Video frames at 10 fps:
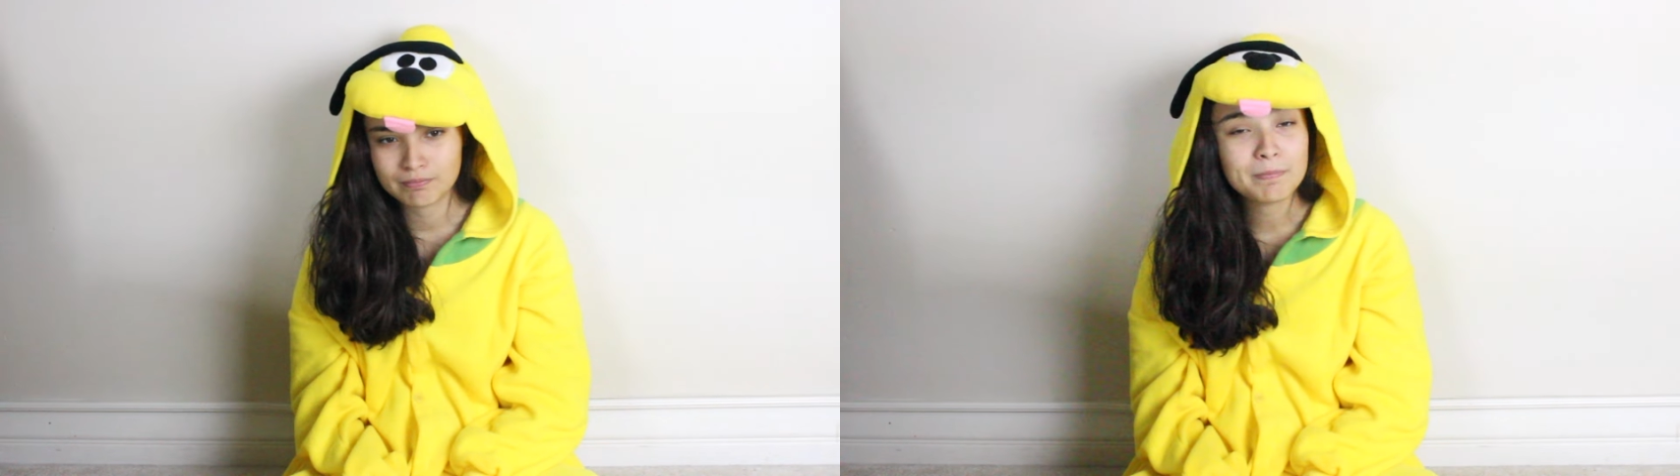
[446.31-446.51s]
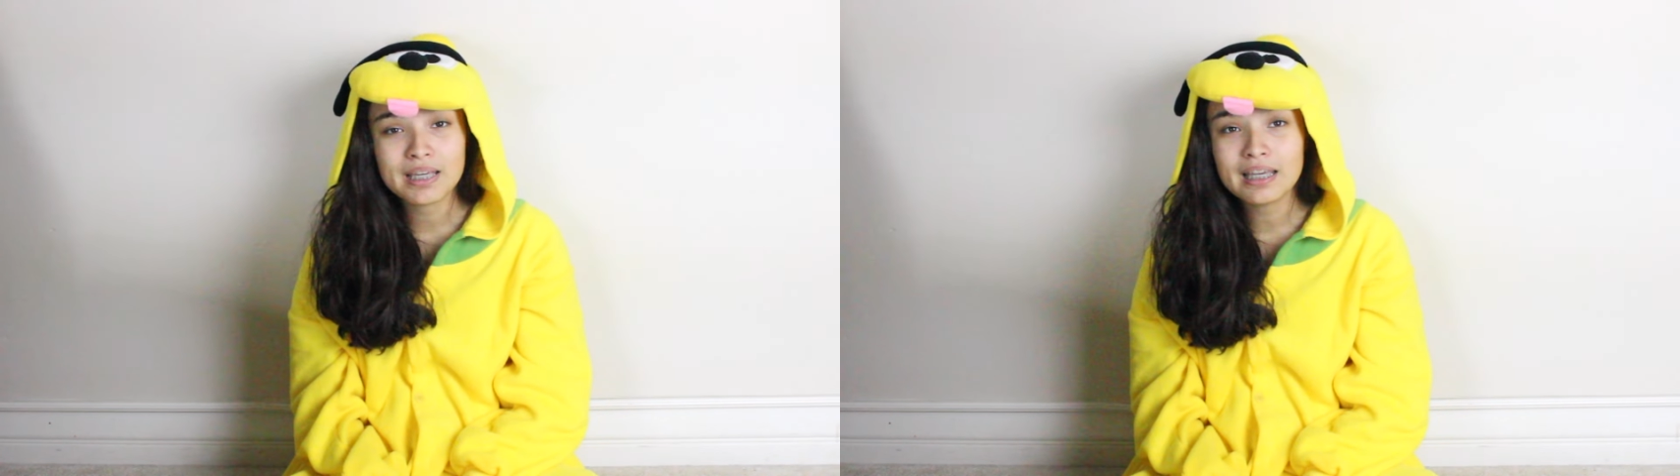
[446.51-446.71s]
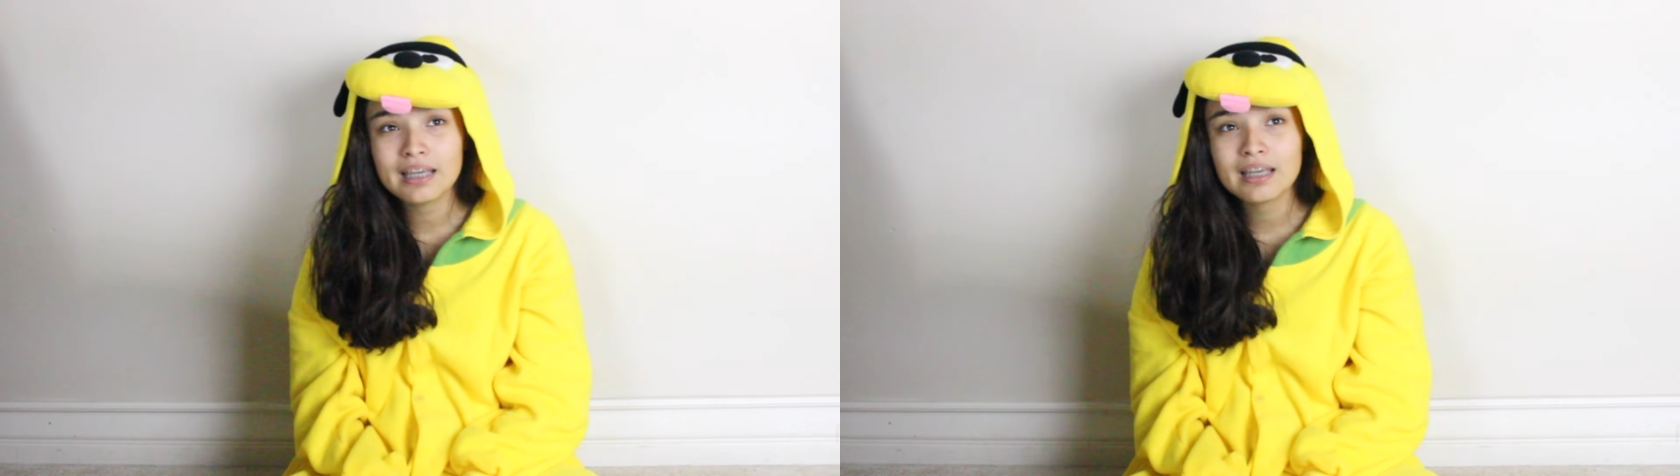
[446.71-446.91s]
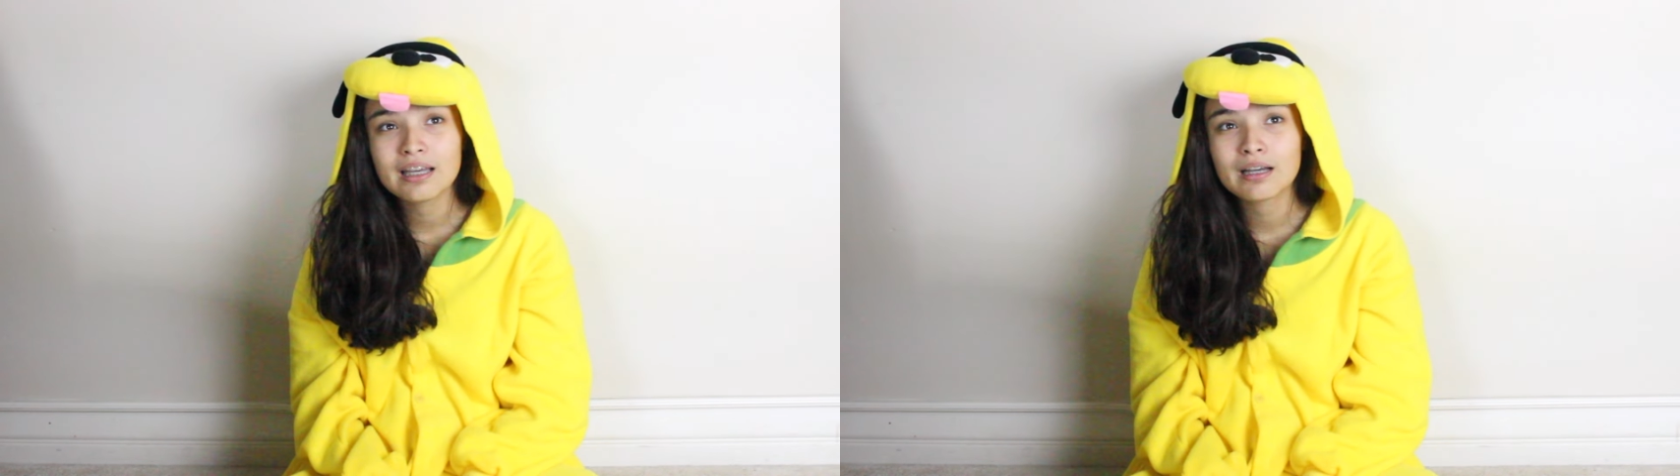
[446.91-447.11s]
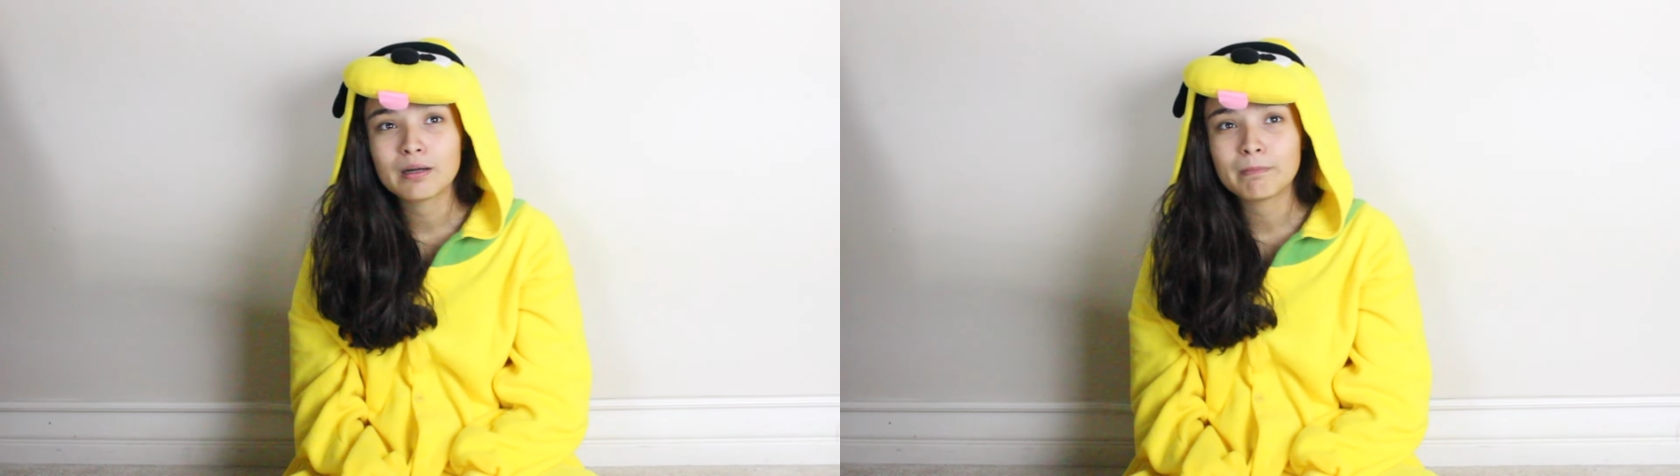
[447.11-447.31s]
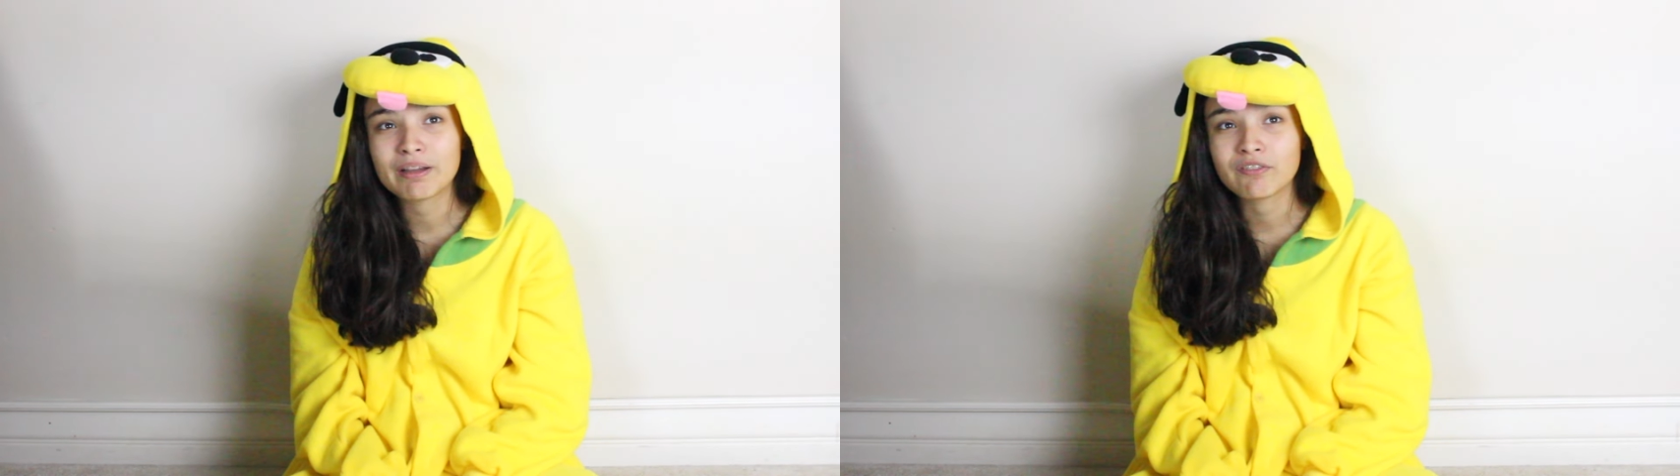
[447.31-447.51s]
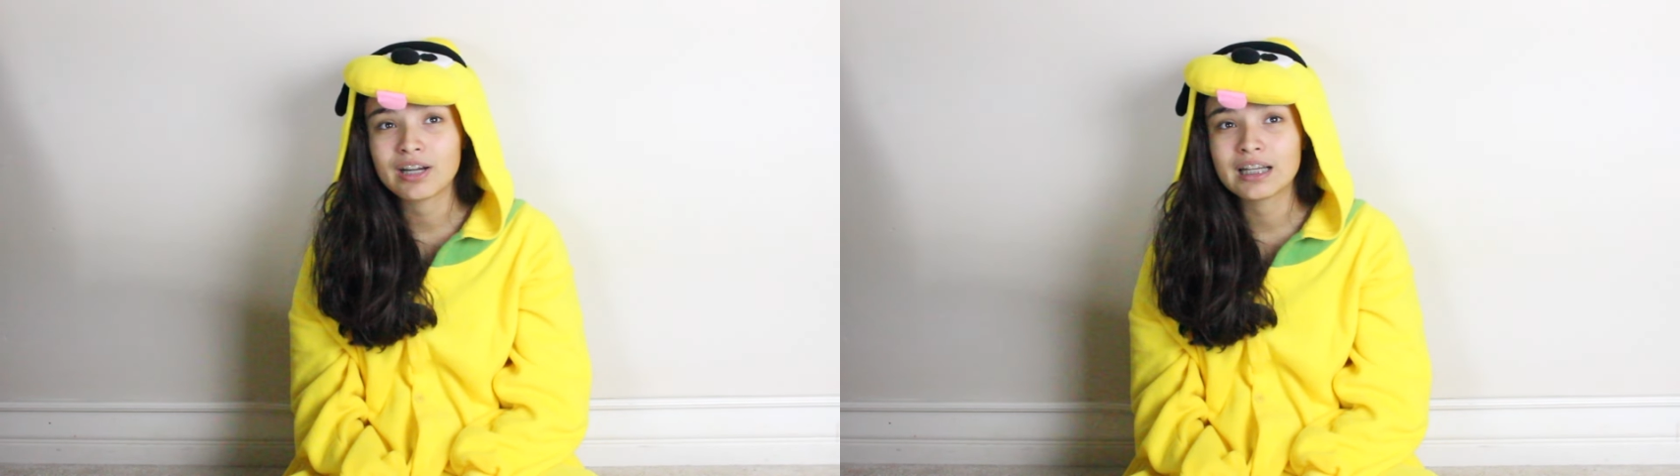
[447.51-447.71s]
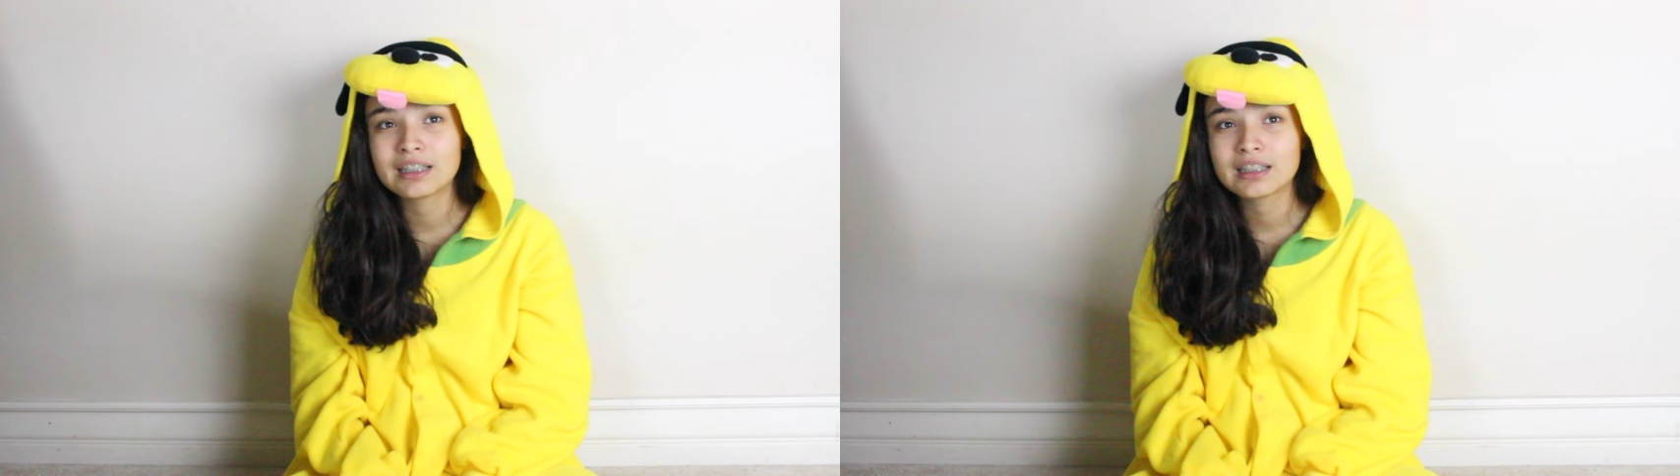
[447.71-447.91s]
Me, my
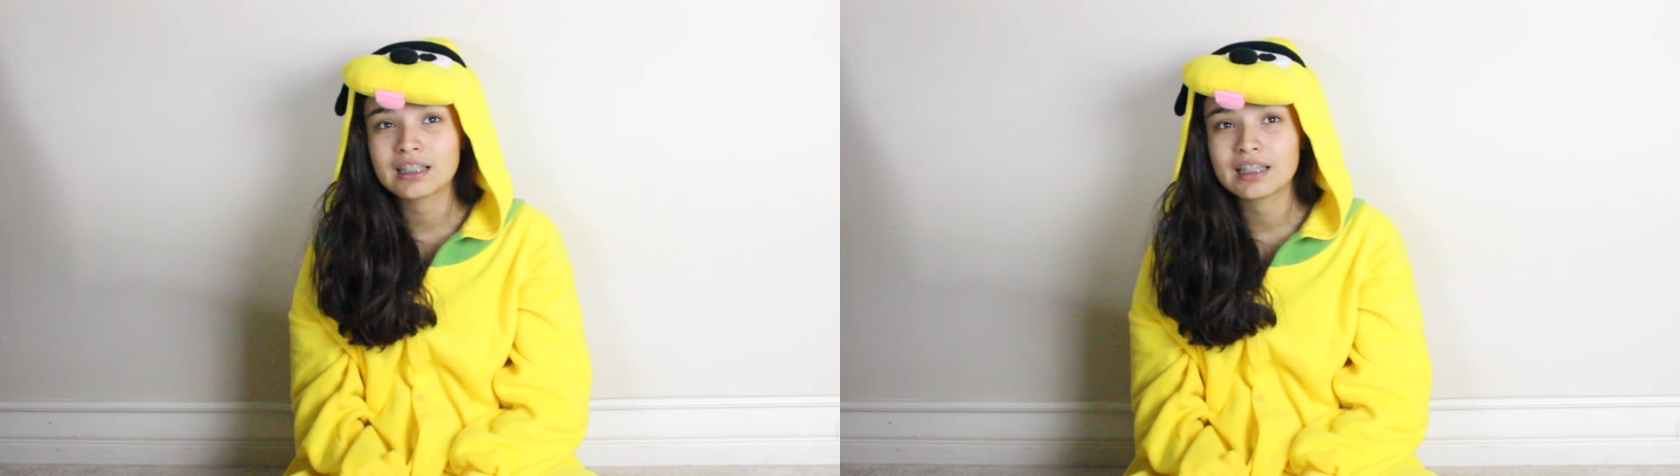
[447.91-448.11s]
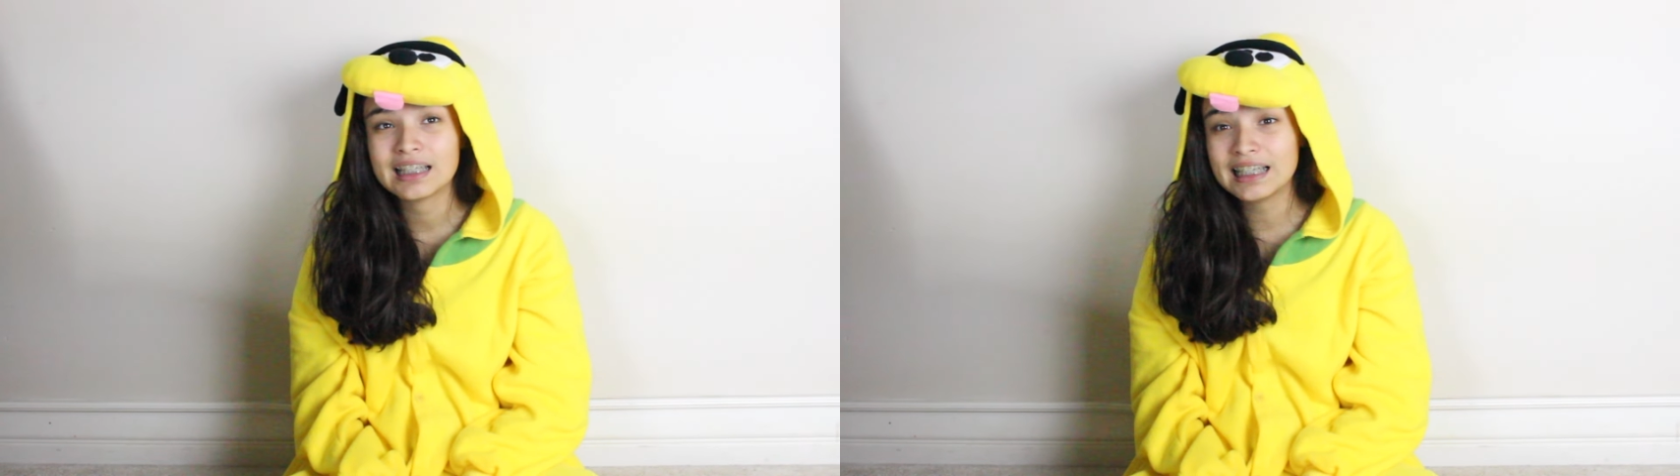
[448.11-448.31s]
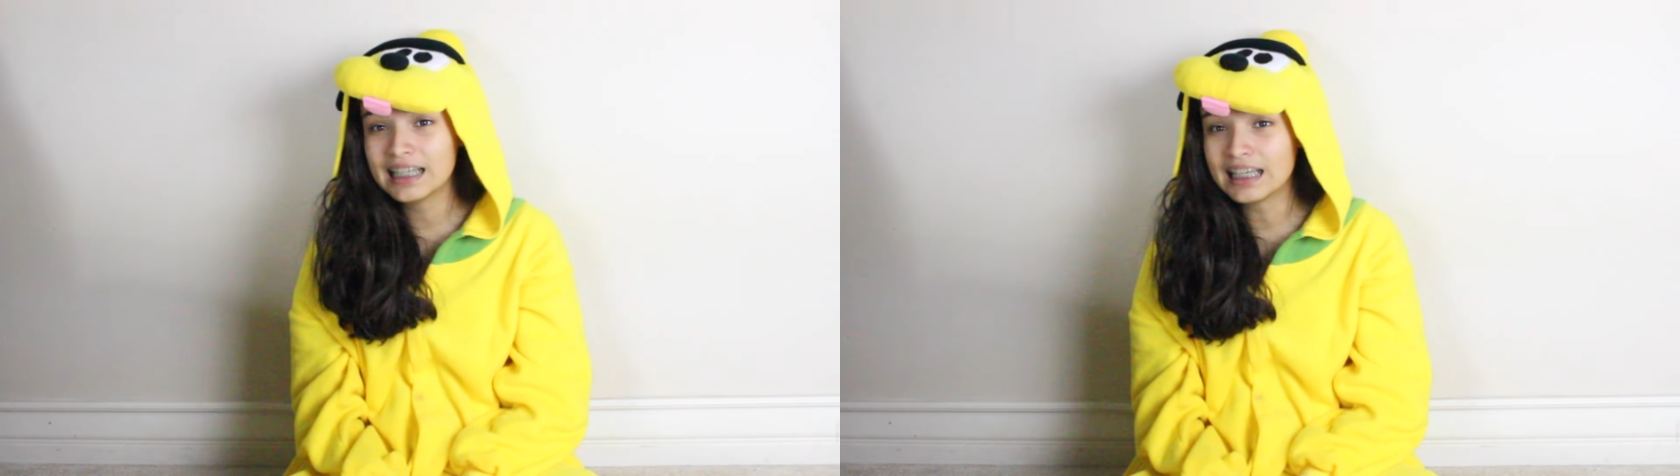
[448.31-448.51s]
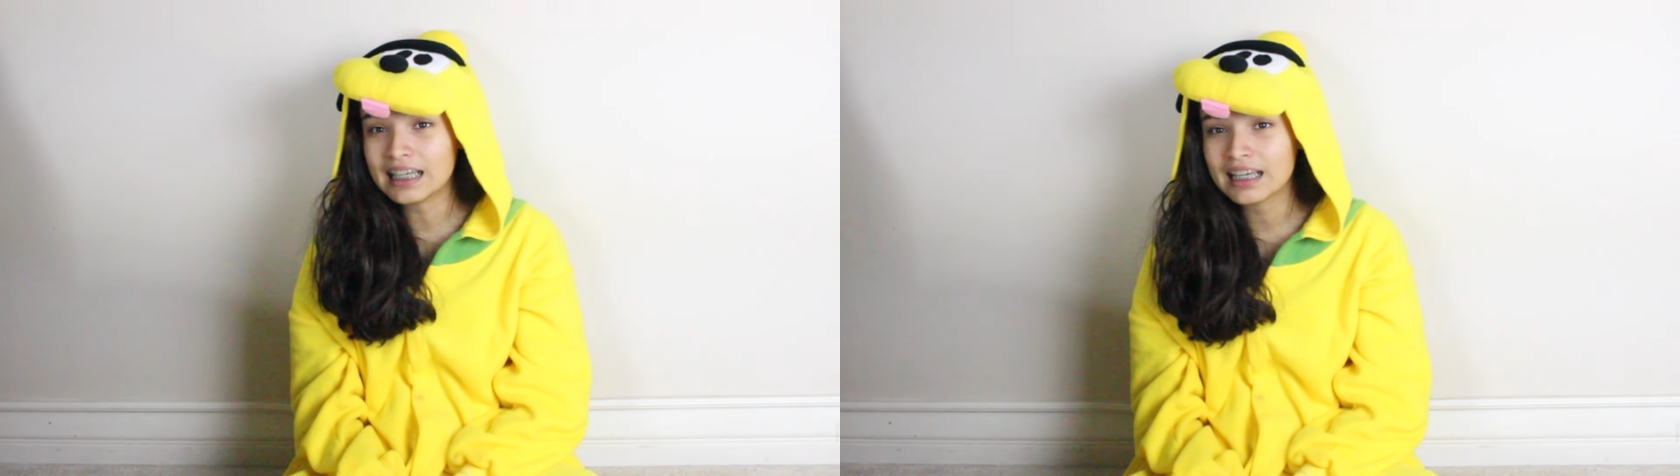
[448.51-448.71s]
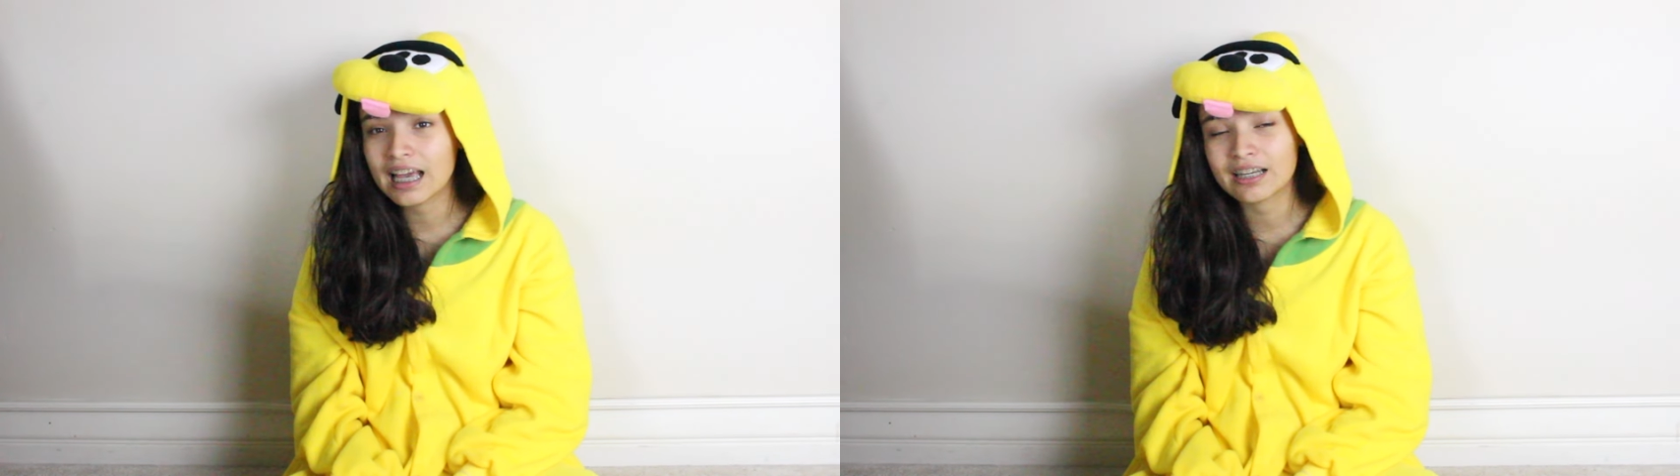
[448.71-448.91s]
friend E,